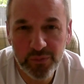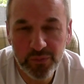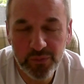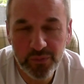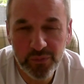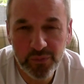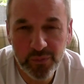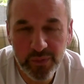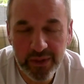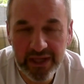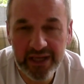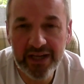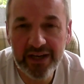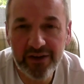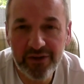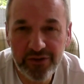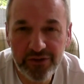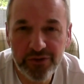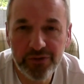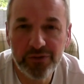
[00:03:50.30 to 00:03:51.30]
where
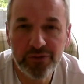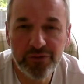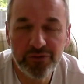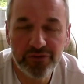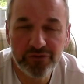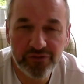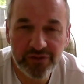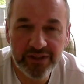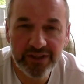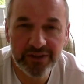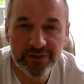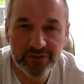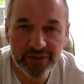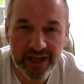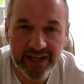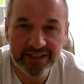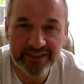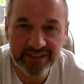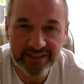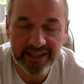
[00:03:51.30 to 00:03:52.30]
you feel
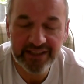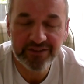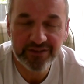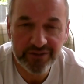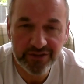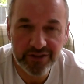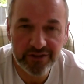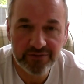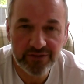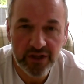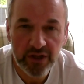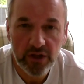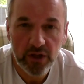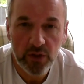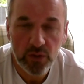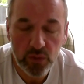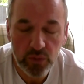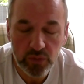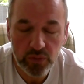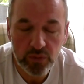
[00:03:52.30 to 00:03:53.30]
that sense of
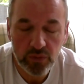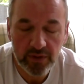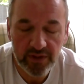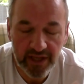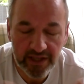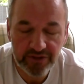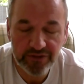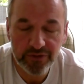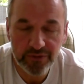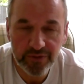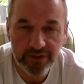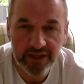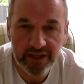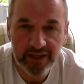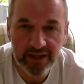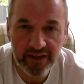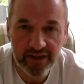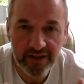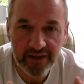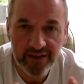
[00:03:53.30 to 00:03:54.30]
that's
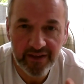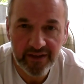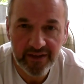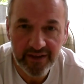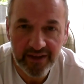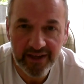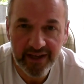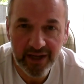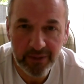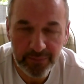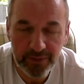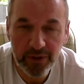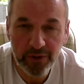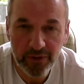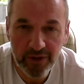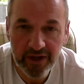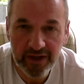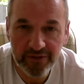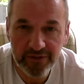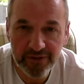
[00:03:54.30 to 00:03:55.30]
okay, I'll be all
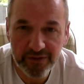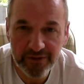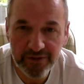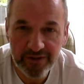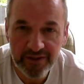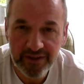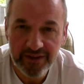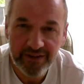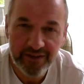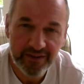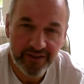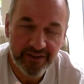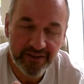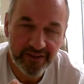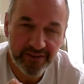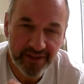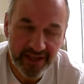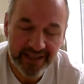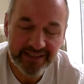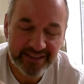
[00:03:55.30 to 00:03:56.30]
right there,
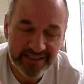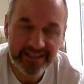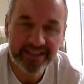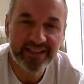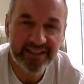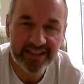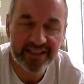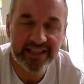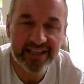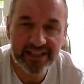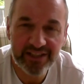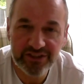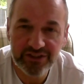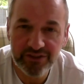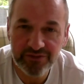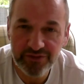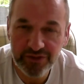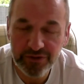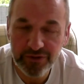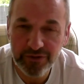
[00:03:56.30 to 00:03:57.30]
that is an indication
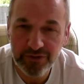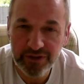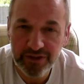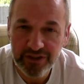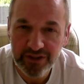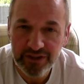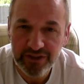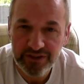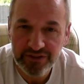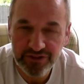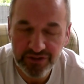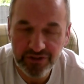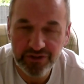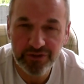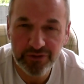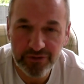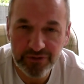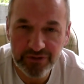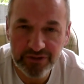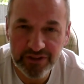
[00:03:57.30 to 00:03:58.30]
of your
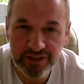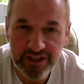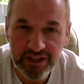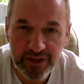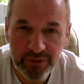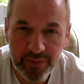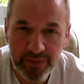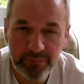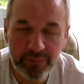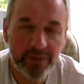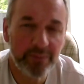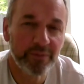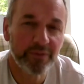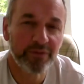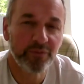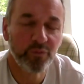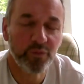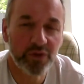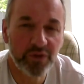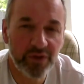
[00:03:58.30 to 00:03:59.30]
security. When people
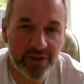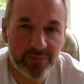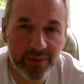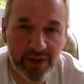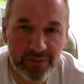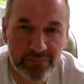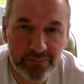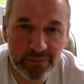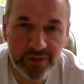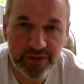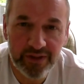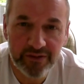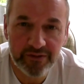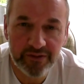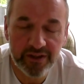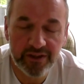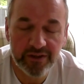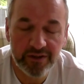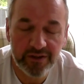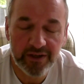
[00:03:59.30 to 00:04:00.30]
worry about money and
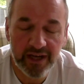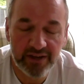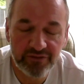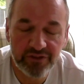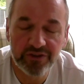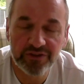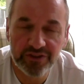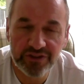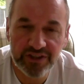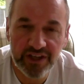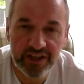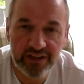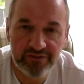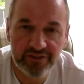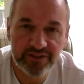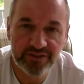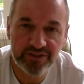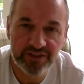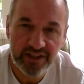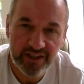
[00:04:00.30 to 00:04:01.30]
think I've got
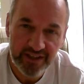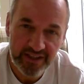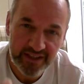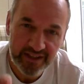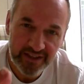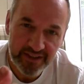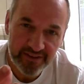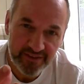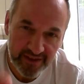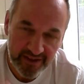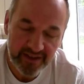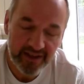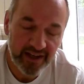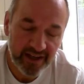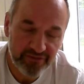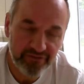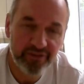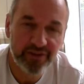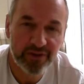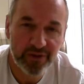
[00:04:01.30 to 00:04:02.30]
savings, I
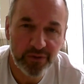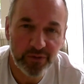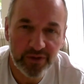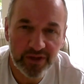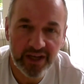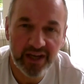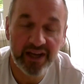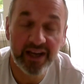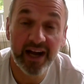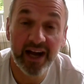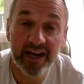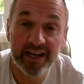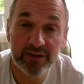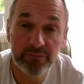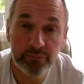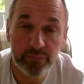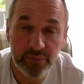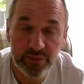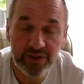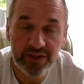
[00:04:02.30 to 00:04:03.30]
feel okay, I can
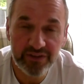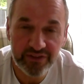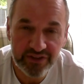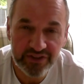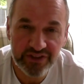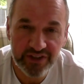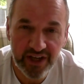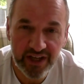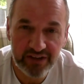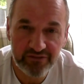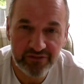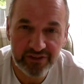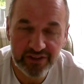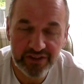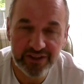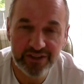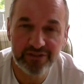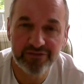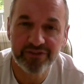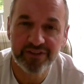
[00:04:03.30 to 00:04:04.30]
breathe a sigh of
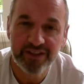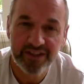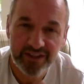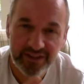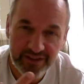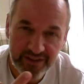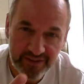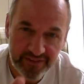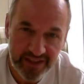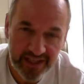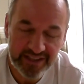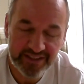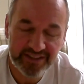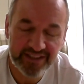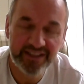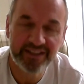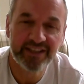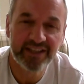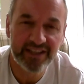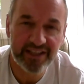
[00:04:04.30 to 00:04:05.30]
relief, that's an
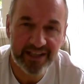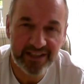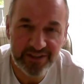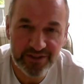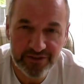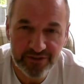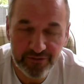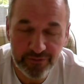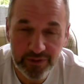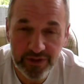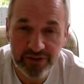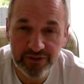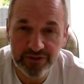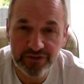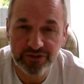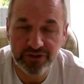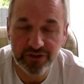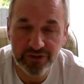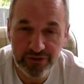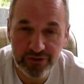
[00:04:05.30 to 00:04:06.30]
indication of where their
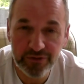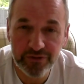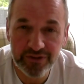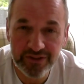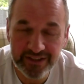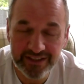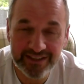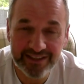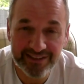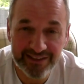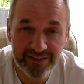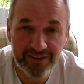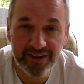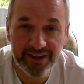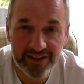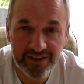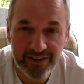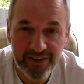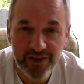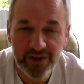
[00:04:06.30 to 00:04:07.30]
security is
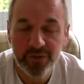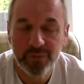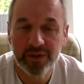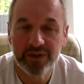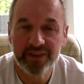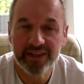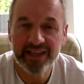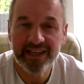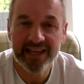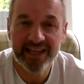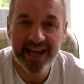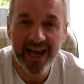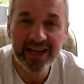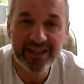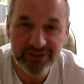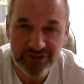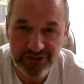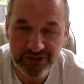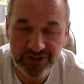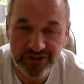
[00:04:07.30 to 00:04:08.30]
lying. When they get
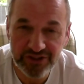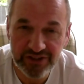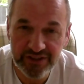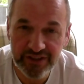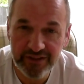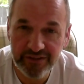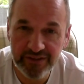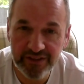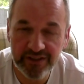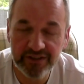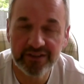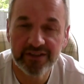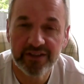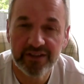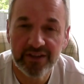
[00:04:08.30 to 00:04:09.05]
anxious and they think